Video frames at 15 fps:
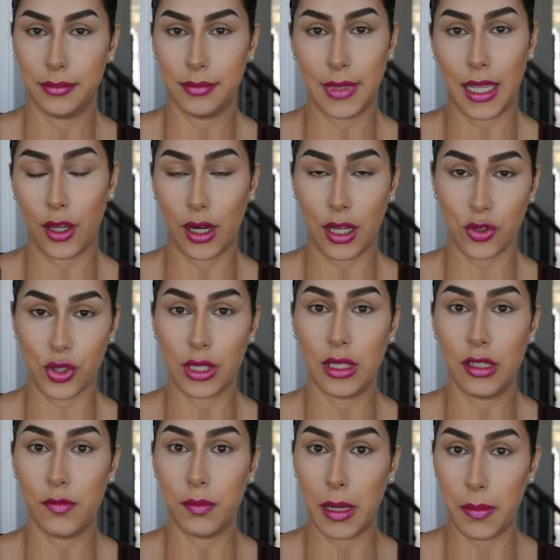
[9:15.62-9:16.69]
I can actually
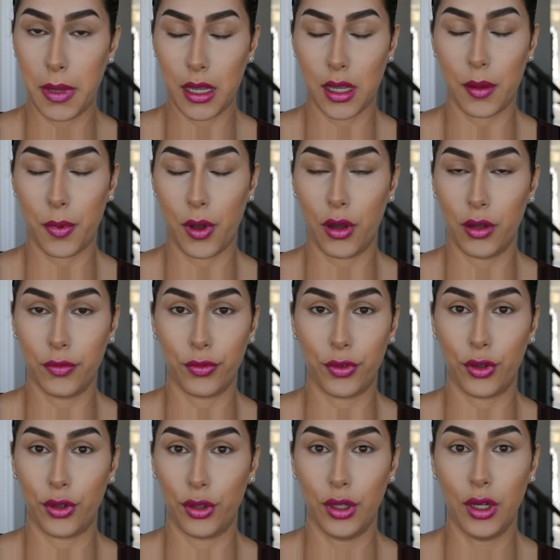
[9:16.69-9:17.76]
leave my makeup on
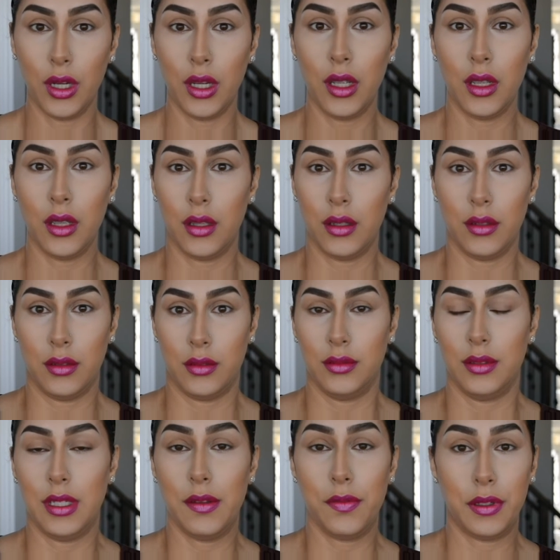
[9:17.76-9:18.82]
for
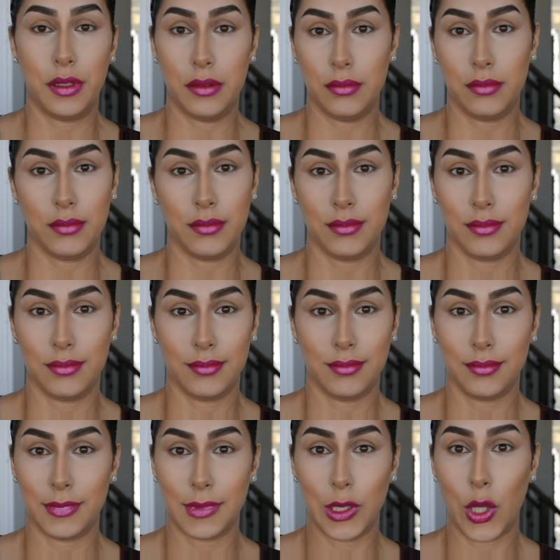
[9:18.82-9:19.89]
even
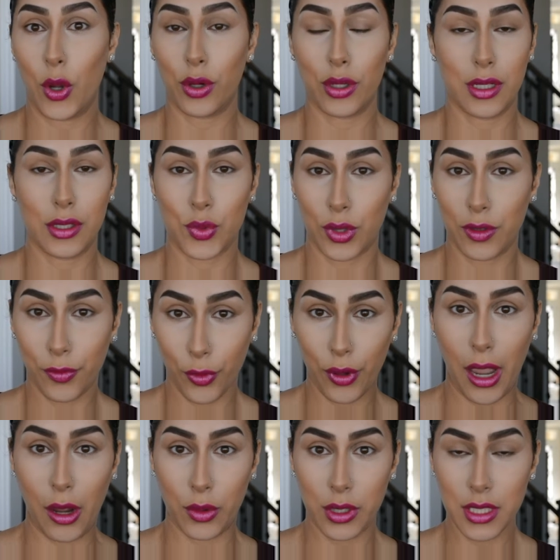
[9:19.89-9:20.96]
longer than 24
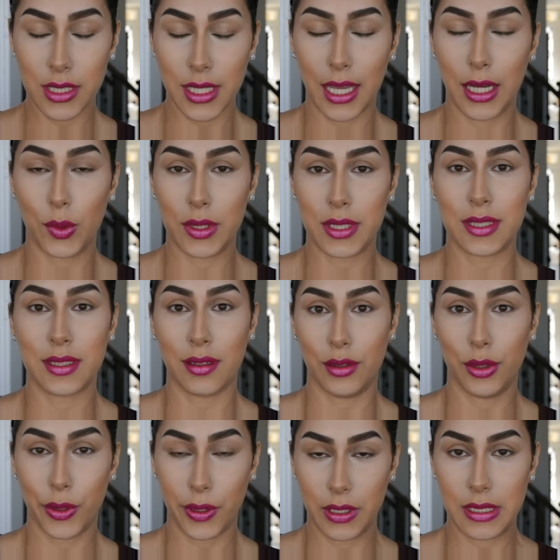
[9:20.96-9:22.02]
hours and it will still
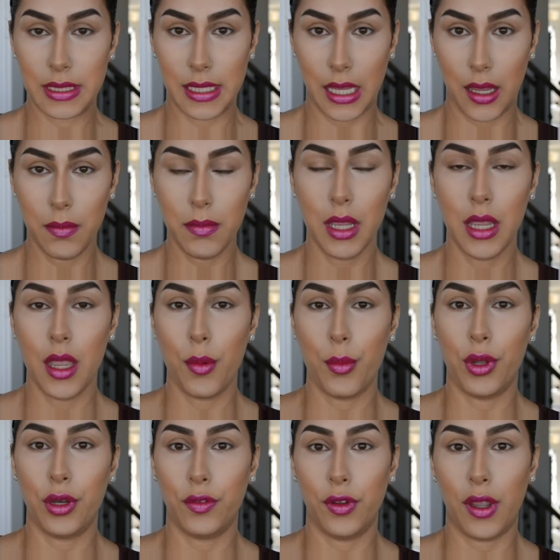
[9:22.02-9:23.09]
look the same.
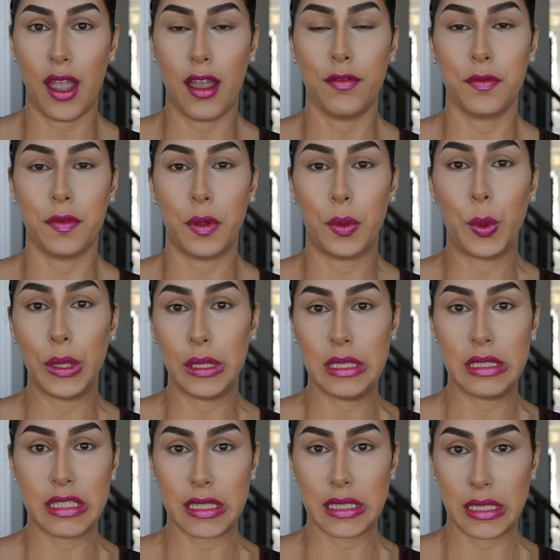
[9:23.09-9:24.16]
But if you have oily
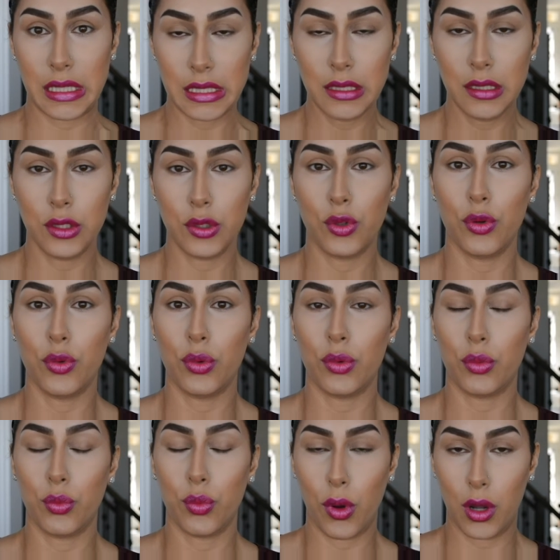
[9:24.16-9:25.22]
skin, you
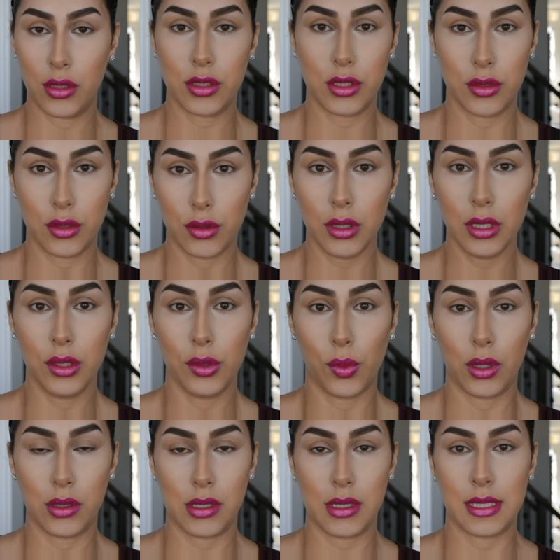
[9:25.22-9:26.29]
want to do it, you
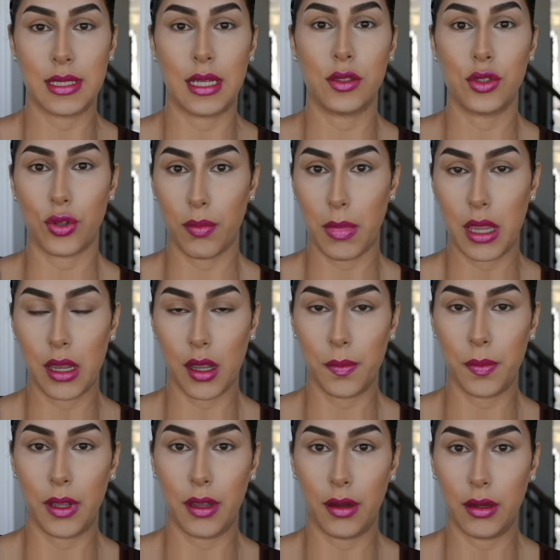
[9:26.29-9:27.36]
want to set your makeup,